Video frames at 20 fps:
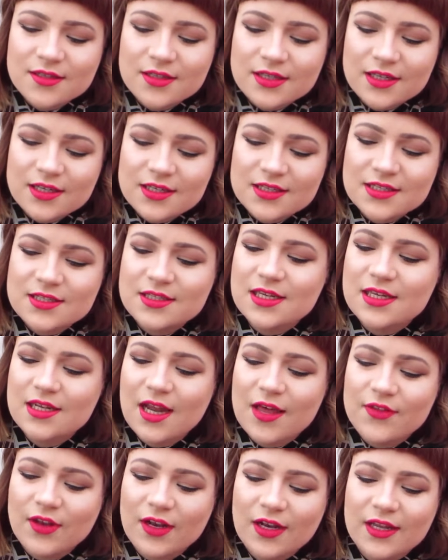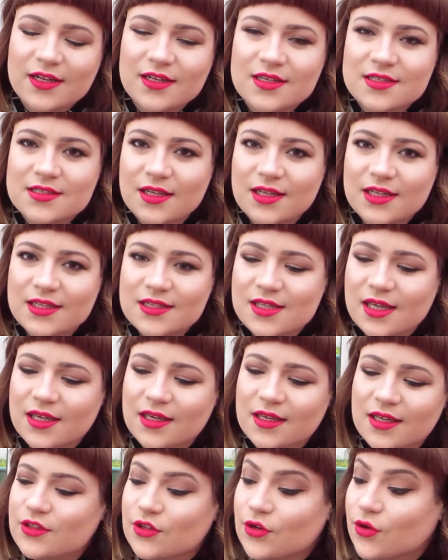so then you can see like the lid, because the lid's
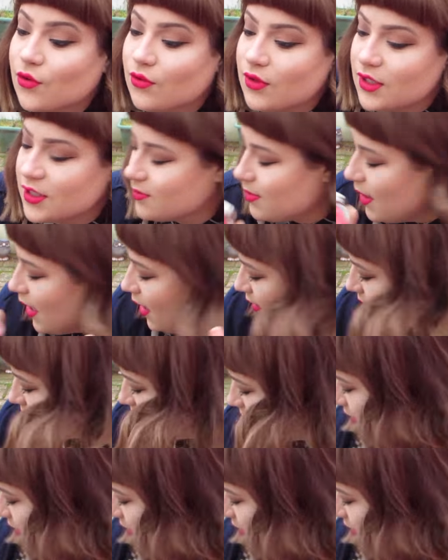like the coolest part.